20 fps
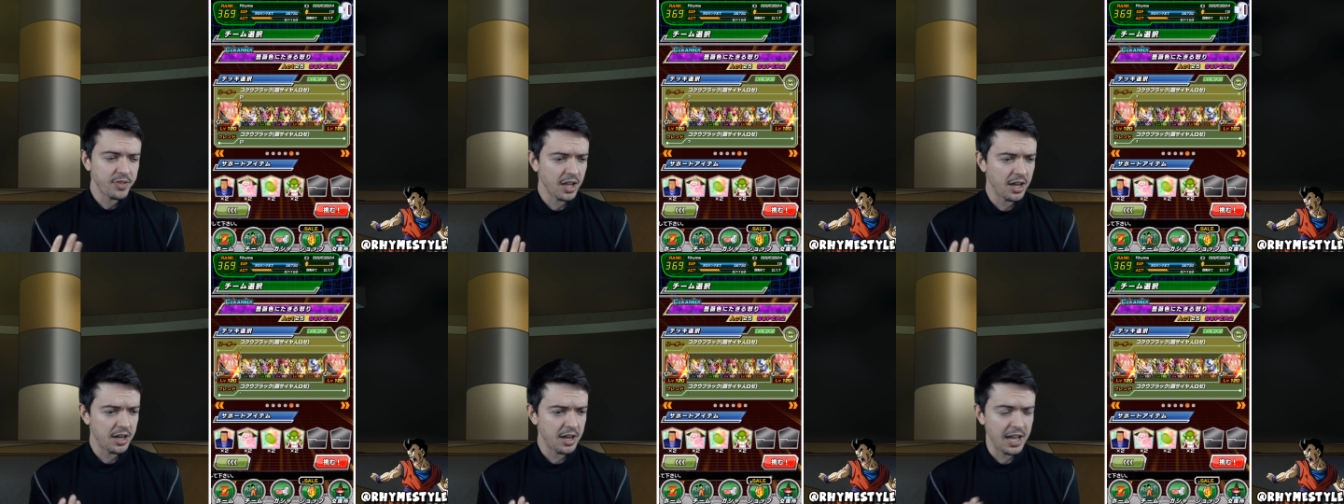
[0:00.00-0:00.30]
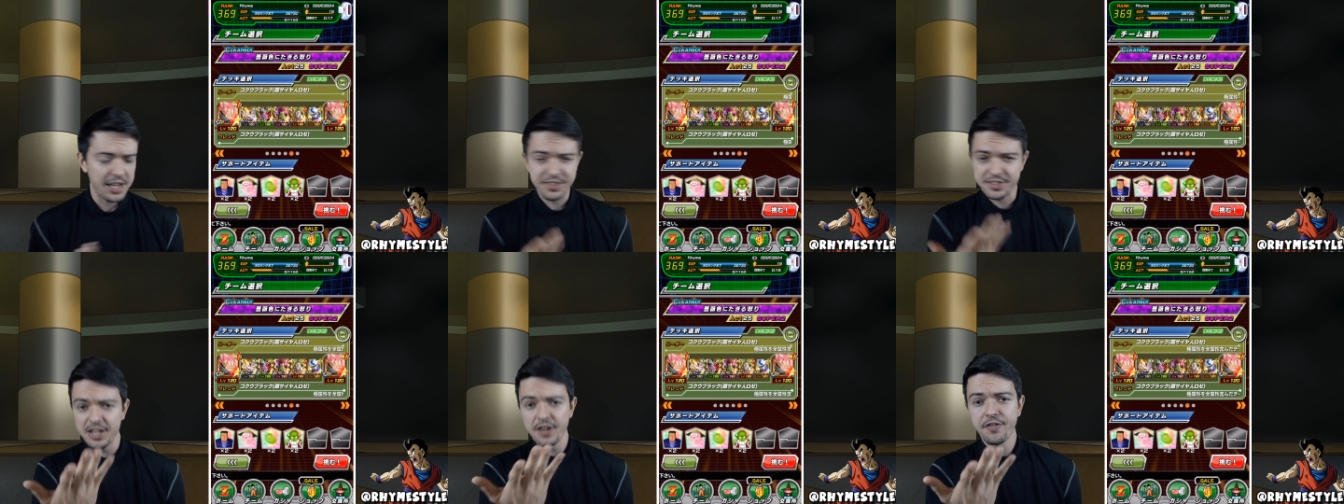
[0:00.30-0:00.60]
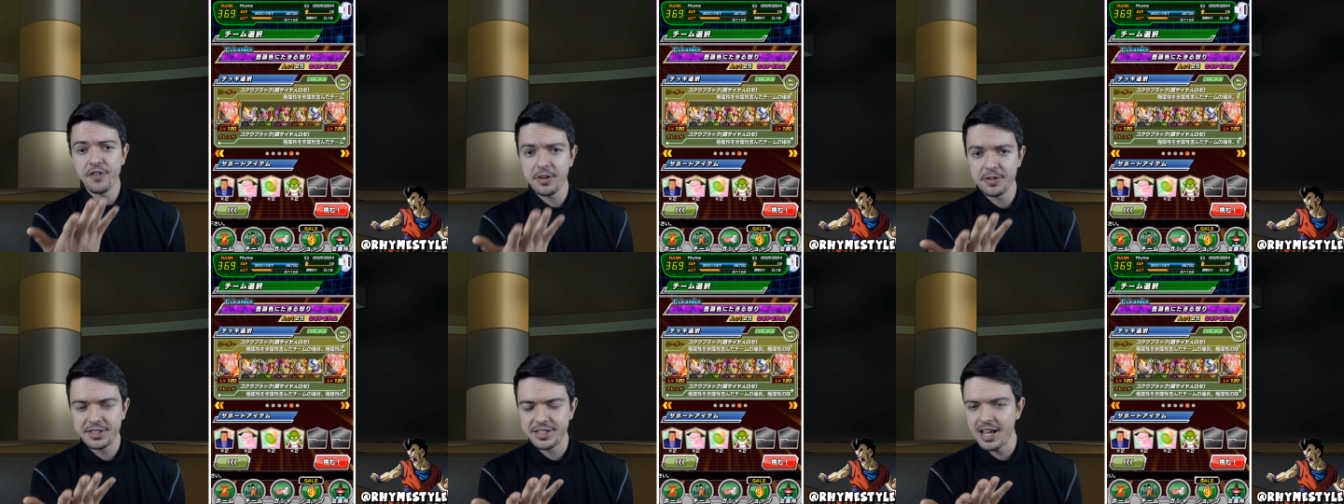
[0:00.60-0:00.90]
Uh, as
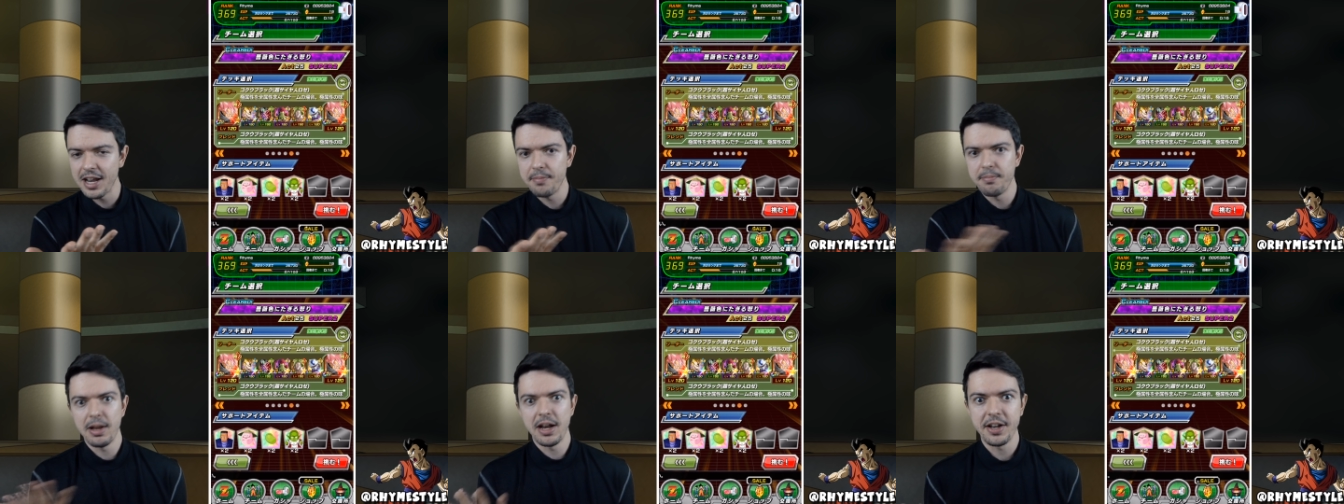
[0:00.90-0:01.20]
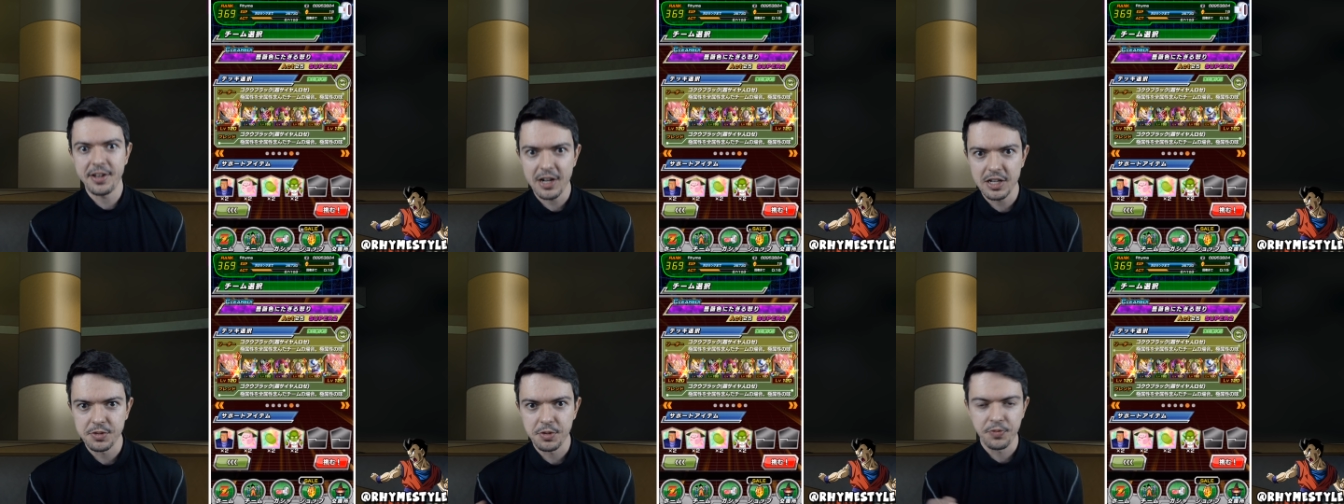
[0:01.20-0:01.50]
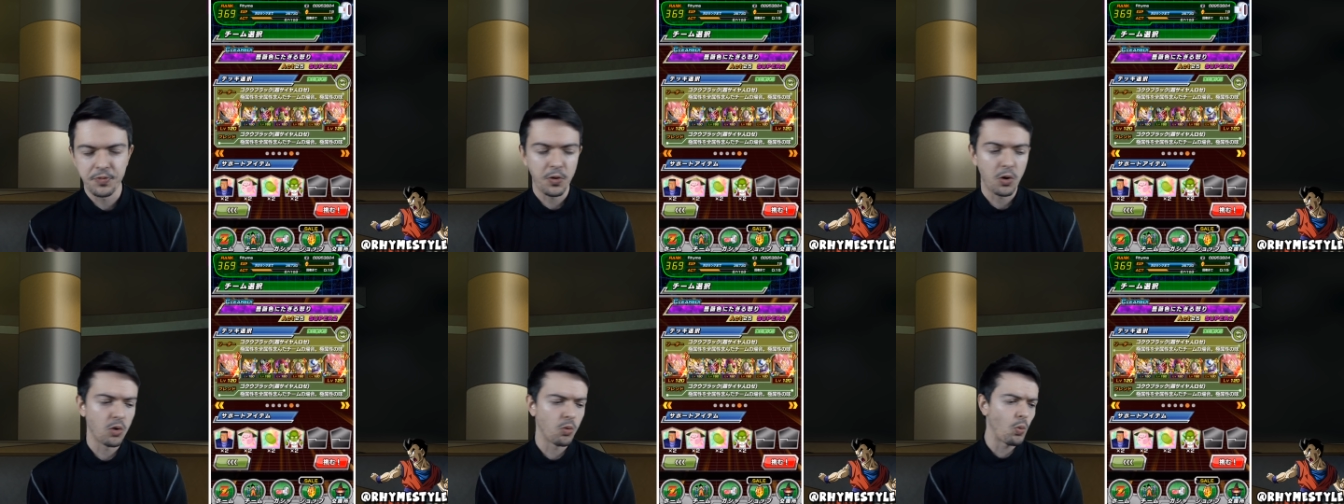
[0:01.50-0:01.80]
D3 said many times
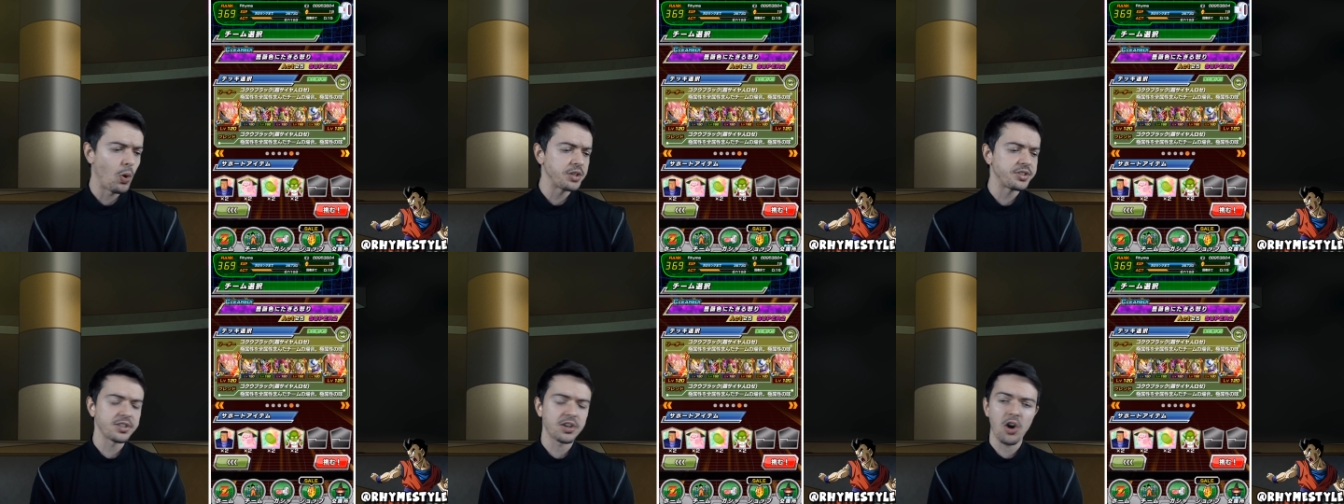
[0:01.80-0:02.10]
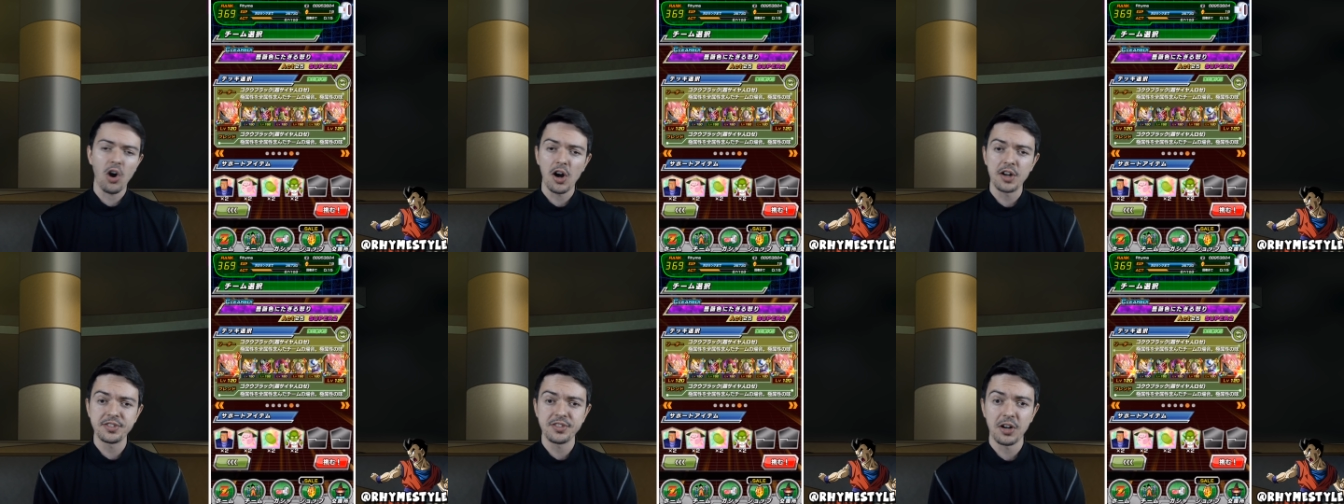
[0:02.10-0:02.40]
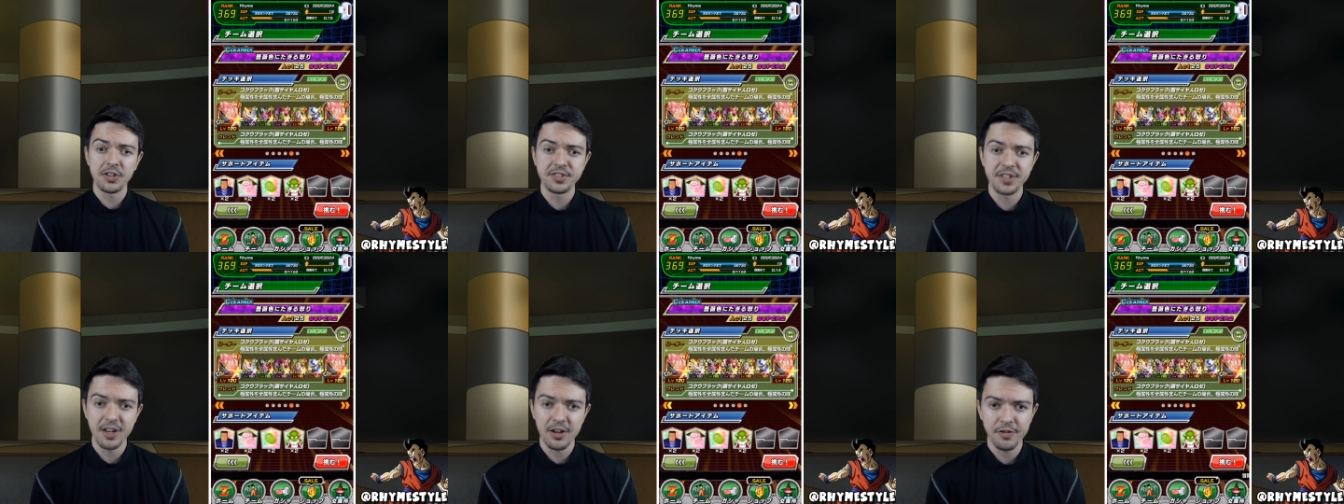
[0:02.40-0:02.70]
before, once a car
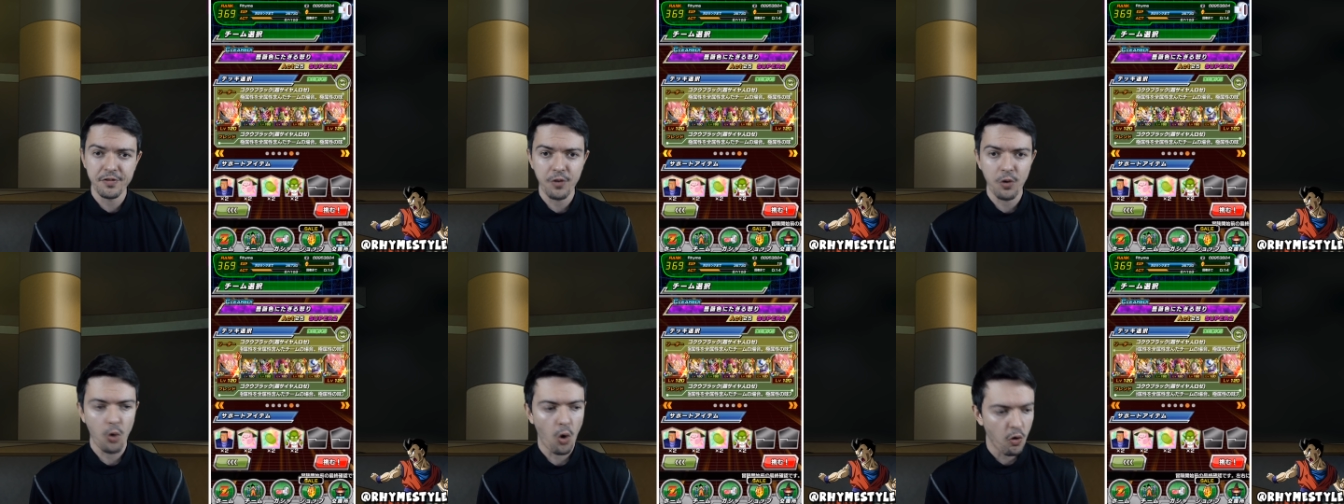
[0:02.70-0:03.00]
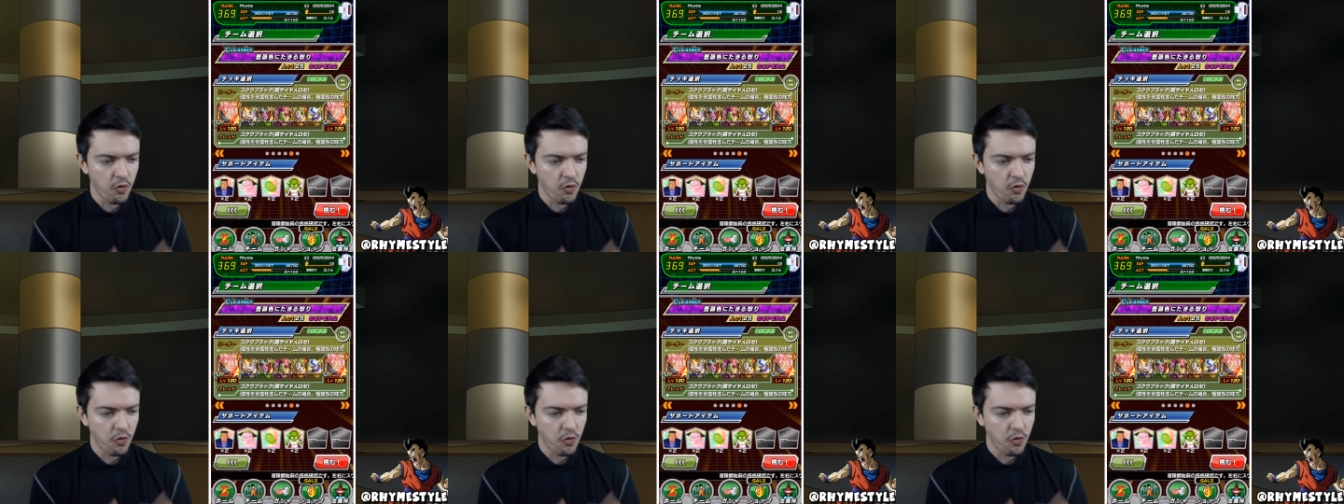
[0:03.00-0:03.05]
starts hitting for